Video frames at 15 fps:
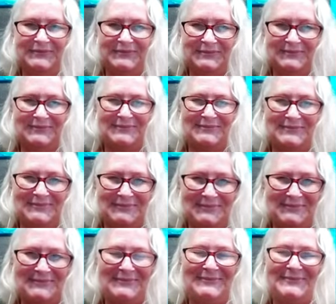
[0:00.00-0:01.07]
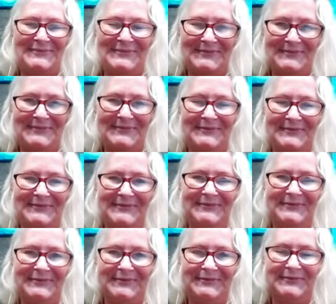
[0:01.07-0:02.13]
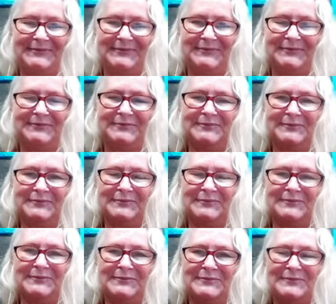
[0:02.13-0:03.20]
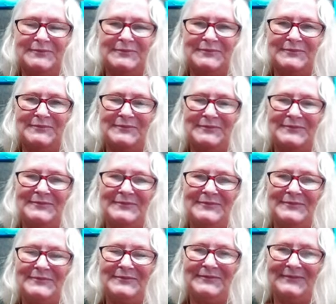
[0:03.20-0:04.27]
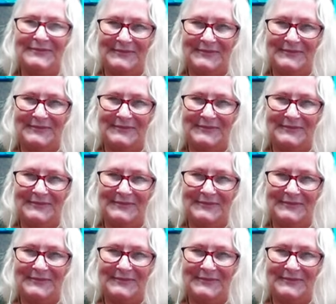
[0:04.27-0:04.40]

[no speech]